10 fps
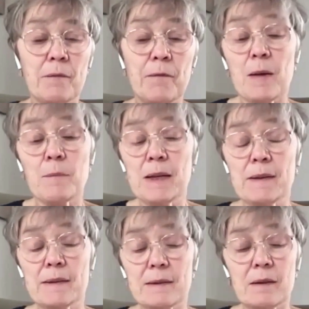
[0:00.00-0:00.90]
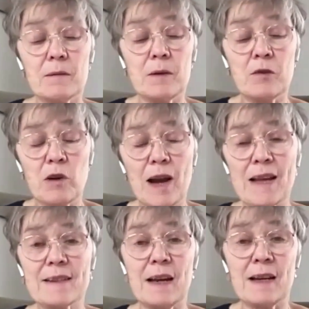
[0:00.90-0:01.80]
family's
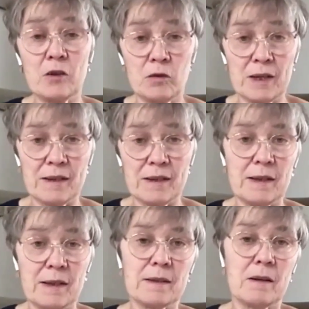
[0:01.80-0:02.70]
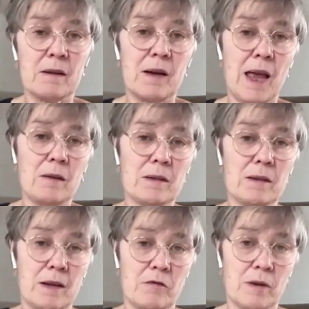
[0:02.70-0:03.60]
address and contact details are held
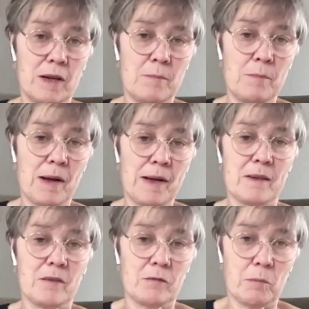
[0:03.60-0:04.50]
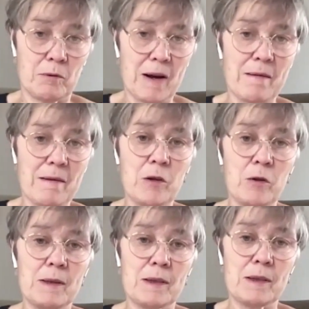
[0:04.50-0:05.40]
centrally by Sandra Pereira,
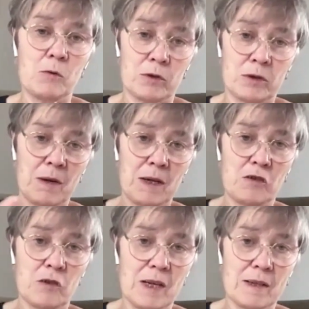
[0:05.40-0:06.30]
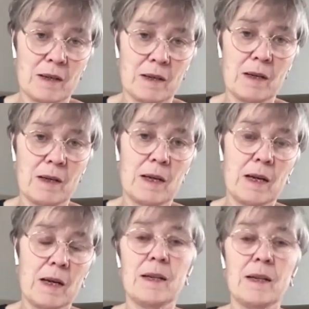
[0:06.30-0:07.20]
who is the course administrator,
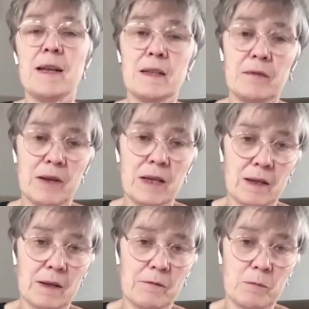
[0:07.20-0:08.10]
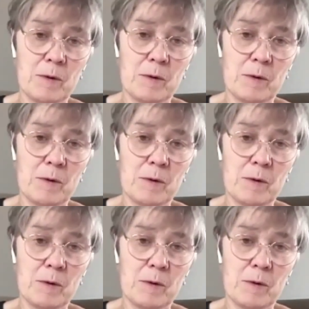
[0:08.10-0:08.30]
in case of any kind of